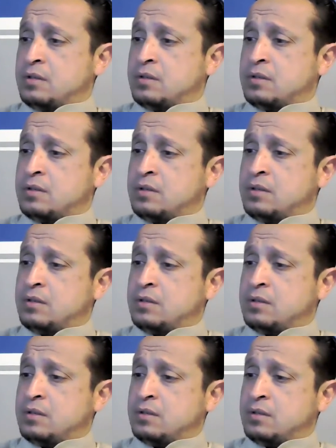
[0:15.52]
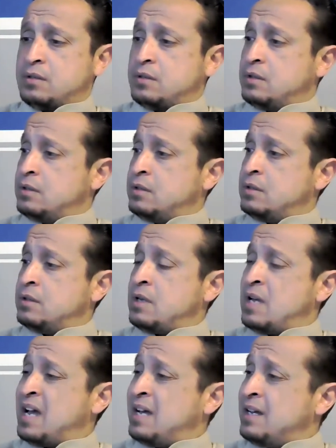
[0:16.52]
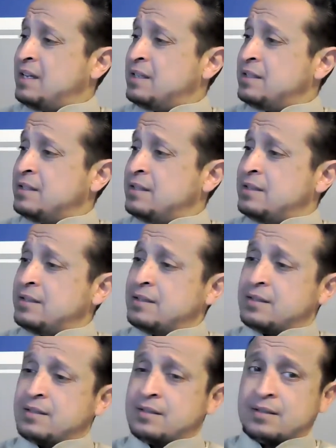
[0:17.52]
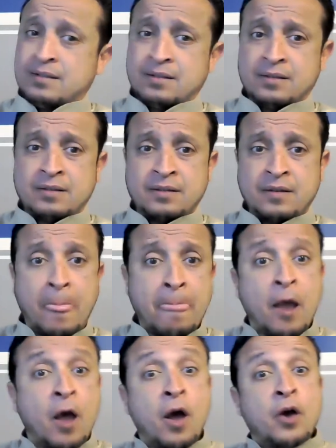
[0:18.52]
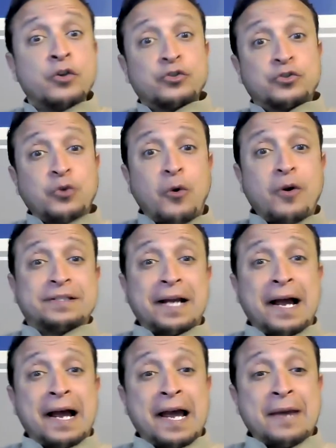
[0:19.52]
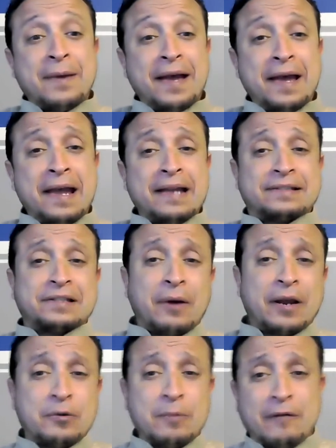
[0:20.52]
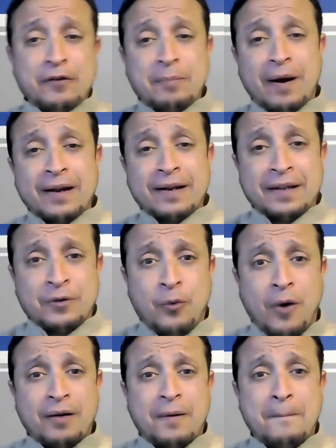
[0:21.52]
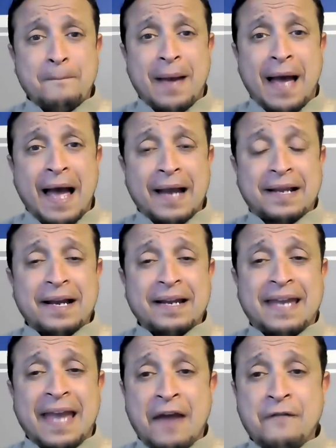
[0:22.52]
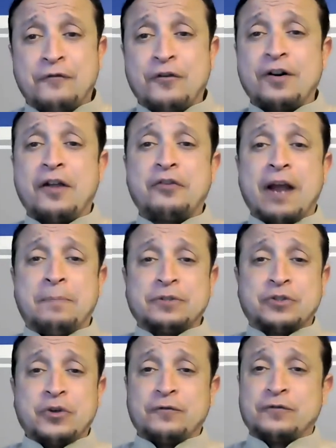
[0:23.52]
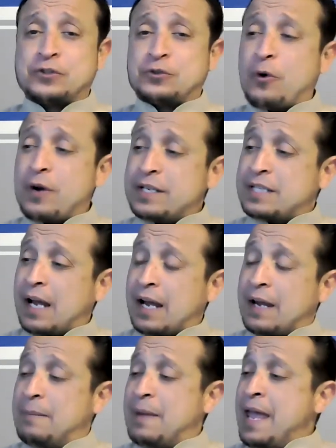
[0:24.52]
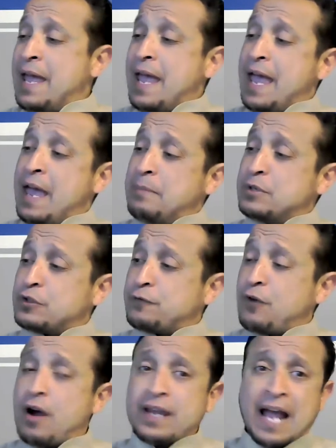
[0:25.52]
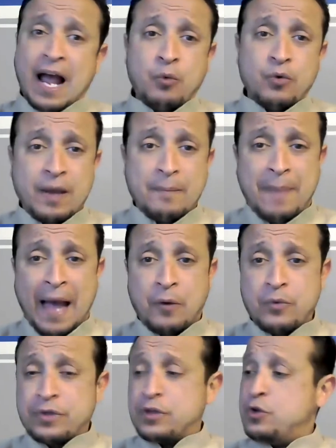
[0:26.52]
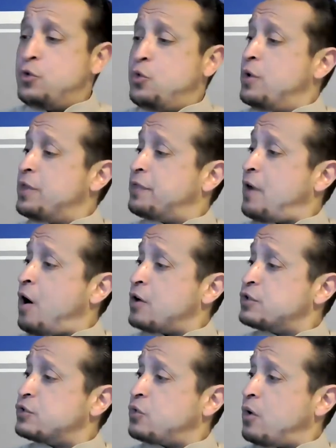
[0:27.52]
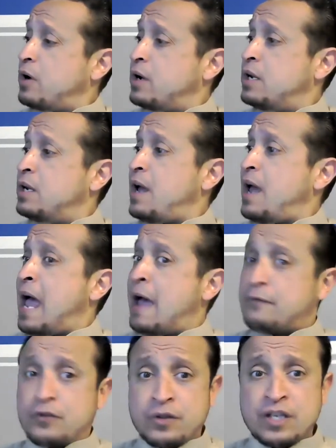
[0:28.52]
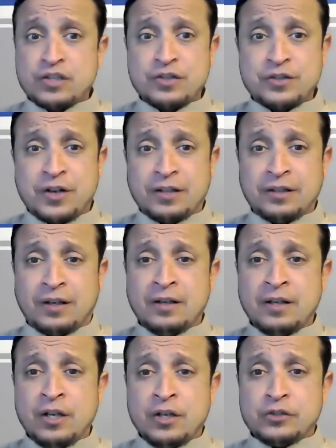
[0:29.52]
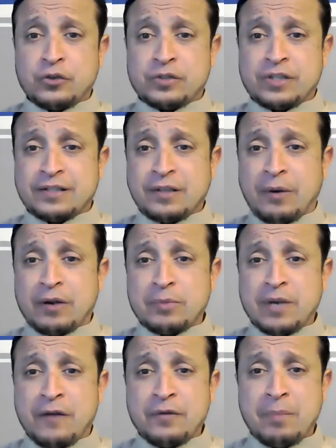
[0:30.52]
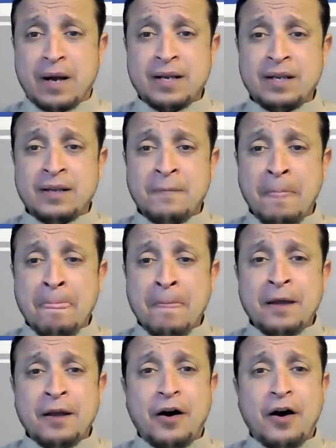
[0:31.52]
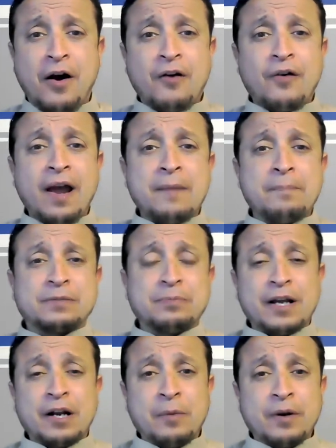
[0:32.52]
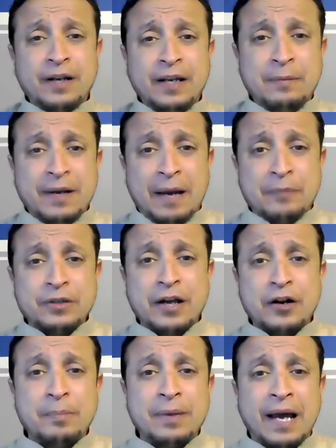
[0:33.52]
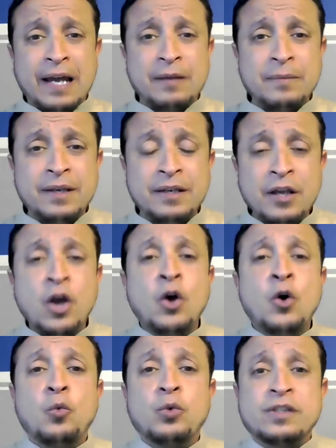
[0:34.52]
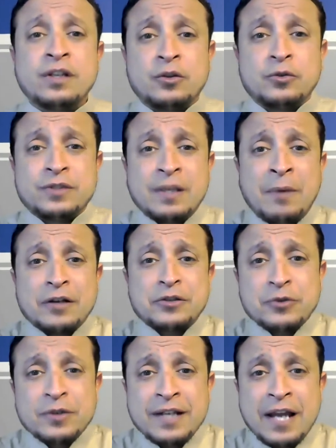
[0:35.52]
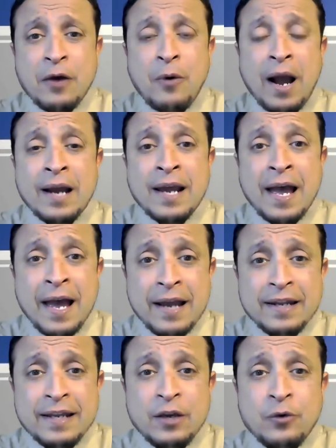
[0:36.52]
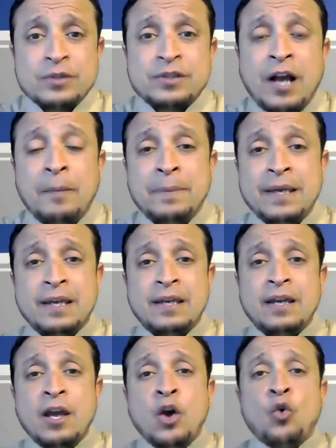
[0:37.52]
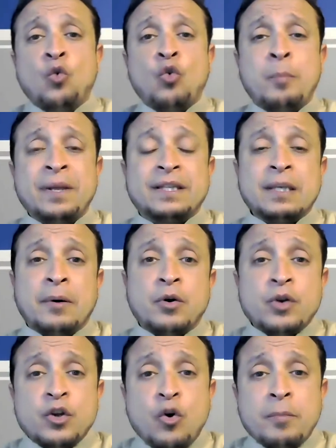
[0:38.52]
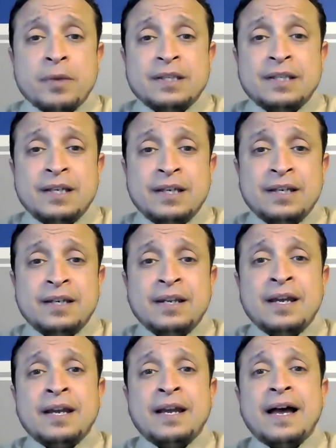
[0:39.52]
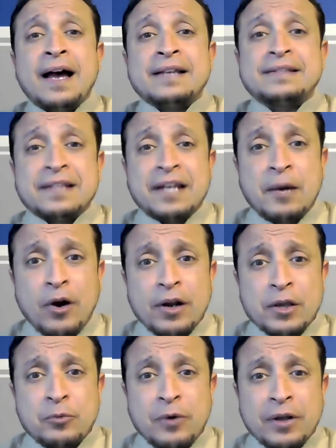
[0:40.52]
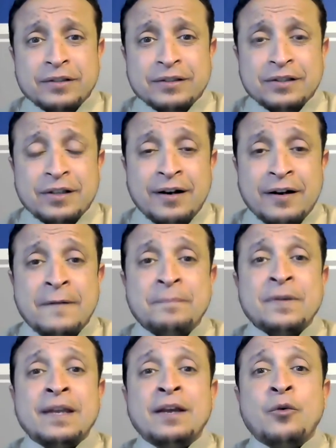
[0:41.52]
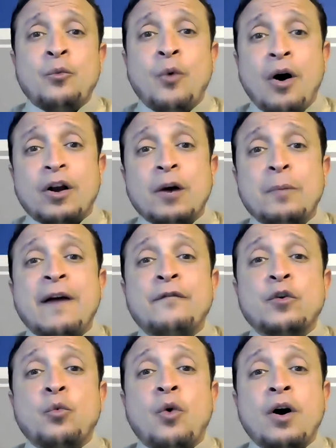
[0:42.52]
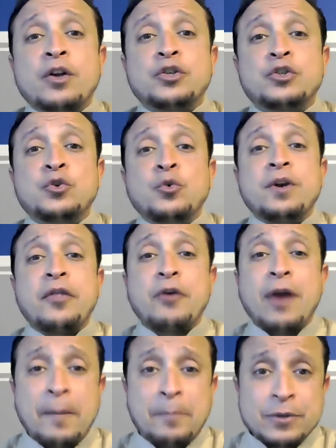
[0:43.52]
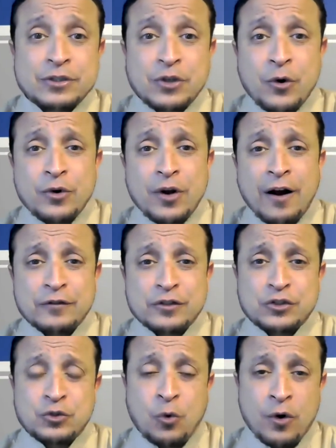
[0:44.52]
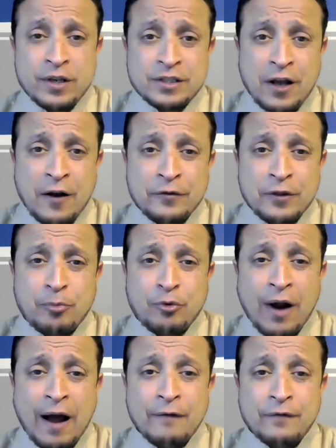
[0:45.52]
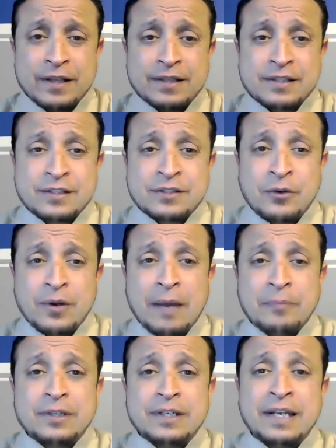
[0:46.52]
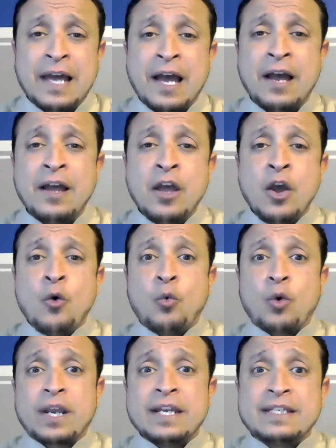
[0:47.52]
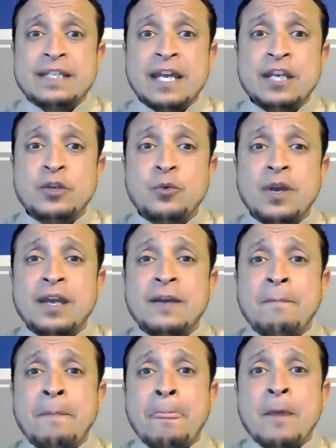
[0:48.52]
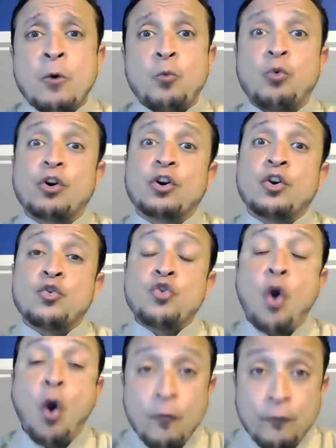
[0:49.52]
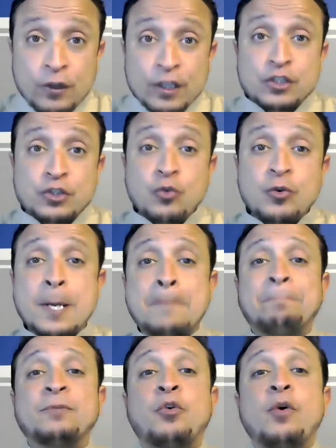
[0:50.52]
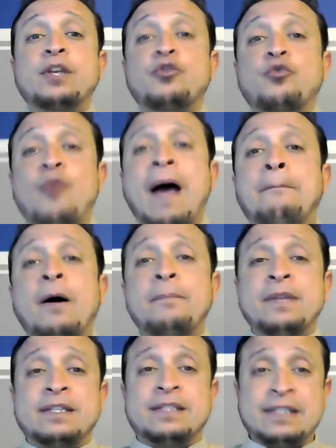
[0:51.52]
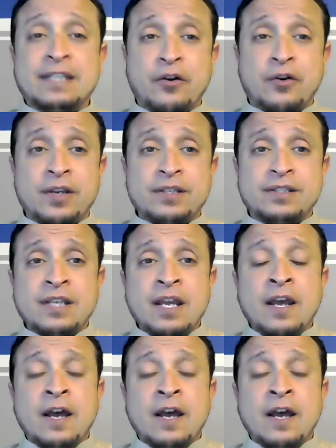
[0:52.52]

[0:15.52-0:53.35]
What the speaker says: Story time. All right. Story time. Hey, assalamu alaikum, everybody. Welcome back again for another episode of Story Time. And Mr. Froggy, I will get back with you with our story after this, inshallah. So say assalamu alaikum to everybody. All right. Bismillah ar-Rahman ar-Rahim. Alhamdulillah rabbil alameen. Wa salatu wa salamu ala rasulillah wa ala alihi wa sahbihi wa man tabi'ahu li yawm al-deen. Assalamu alaikum wa rahmatullah. Welcome everyone to another episode of Stories of the Prophets. So alhamdulillah, we're continuing. We're hopefully soon going to wrap up this series.